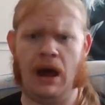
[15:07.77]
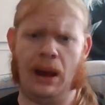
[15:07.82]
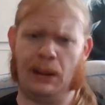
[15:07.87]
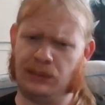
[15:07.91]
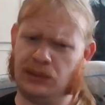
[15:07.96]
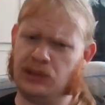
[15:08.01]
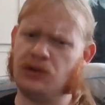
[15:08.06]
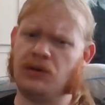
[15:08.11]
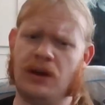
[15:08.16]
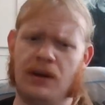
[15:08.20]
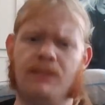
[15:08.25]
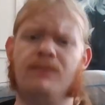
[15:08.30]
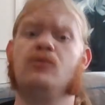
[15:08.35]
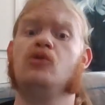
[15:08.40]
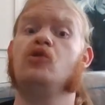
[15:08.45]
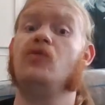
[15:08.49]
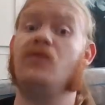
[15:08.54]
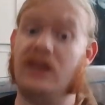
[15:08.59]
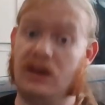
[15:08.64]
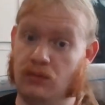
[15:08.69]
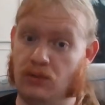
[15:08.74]
I'm doing a
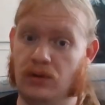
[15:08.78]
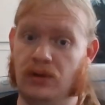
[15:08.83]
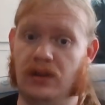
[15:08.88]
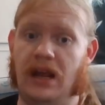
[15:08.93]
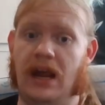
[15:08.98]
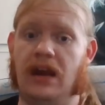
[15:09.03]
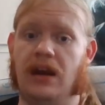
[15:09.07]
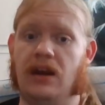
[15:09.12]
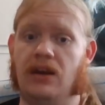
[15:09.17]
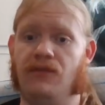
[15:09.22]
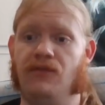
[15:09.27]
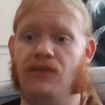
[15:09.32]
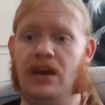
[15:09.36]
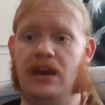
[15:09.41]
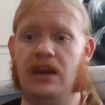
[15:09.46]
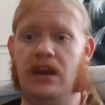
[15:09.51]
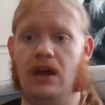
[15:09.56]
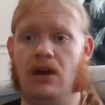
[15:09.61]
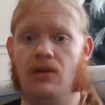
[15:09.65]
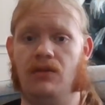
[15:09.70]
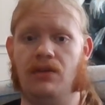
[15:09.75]
movie related
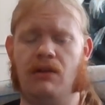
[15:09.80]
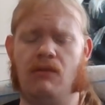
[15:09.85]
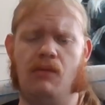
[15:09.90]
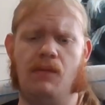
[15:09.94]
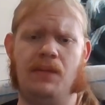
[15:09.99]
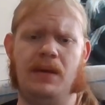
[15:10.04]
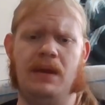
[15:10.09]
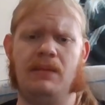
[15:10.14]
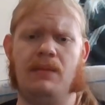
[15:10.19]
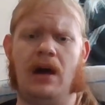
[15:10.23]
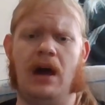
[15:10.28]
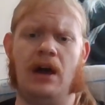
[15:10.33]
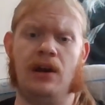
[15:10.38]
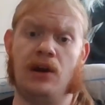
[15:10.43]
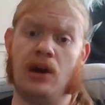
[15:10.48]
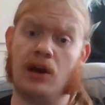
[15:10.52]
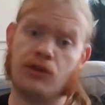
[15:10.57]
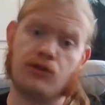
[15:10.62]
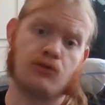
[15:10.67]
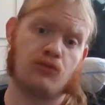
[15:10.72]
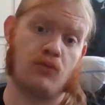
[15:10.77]
video that will be
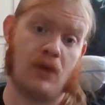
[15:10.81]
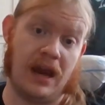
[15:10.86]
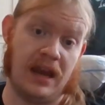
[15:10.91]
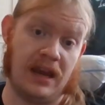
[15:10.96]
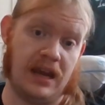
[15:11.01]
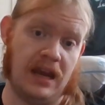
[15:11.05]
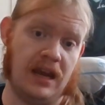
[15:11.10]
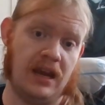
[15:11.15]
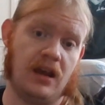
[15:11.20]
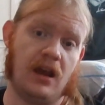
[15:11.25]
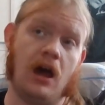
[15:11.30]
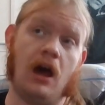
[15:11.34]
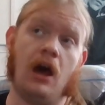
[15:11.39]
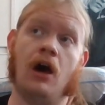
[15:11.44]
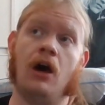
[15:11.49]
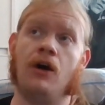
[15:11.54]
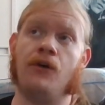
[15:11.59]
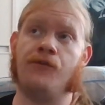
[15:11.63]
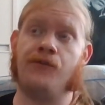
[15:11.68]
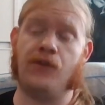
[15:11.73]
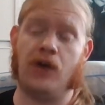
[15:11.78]
another ranking
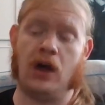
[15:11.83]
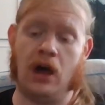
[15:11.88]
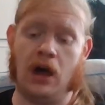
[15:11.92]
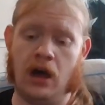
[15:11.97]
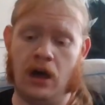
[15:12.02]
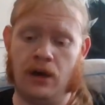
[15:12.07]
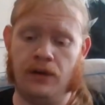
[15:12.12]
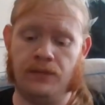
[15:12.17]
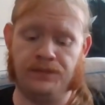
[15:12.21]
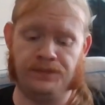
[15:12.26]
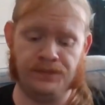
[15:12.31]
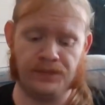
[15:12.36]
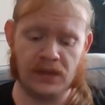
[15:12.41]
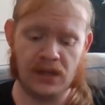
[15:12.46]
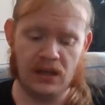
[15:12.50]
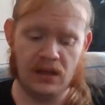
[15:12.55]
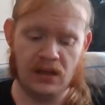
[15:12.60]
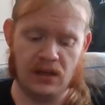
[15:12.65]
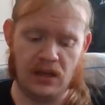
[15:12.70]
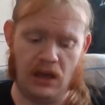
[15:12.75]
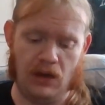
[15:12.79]
of
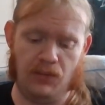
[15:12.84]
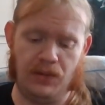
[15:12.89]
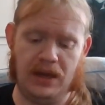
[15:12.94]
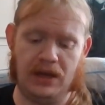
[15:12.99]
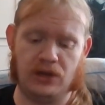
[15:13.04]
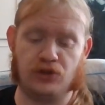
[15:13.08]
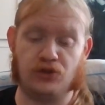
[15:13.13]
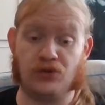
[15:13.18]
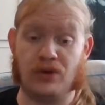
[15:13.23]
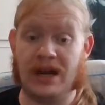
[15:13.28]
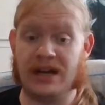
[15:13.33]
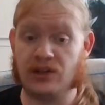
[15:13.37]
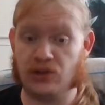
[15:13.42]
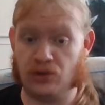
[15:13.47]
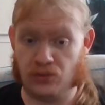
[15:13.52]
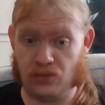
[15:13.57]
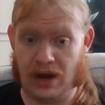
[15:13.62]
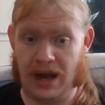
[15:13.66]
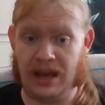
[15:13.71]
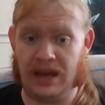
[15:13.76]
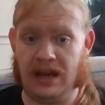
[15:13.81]
it'll be a director
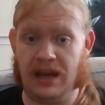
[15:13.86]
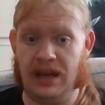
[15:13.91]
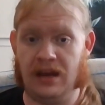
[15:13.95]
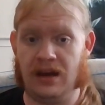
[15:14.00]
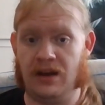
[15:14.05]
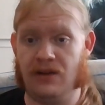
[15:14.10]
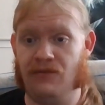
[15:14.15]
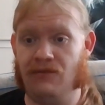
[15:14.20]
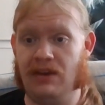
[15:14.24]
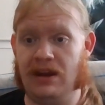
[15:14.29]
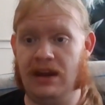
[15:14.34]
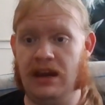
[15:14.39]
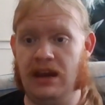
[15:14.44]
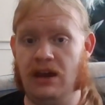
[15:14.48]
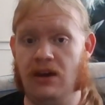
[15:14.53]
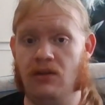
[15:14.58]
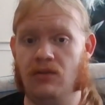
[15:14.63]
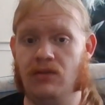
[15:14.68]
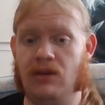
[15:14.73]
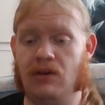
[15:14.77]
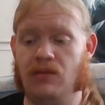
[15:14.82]
ranking
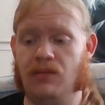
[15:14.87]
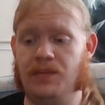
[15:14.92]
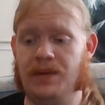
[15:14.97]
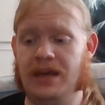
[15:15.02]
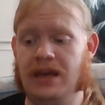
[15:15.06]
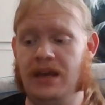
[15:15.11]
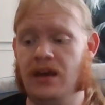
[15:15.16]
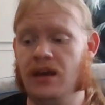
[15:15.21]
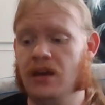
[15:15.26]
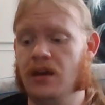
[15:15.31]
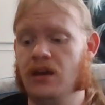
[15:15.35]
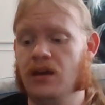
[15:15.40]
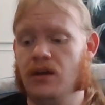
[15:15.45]
video that will be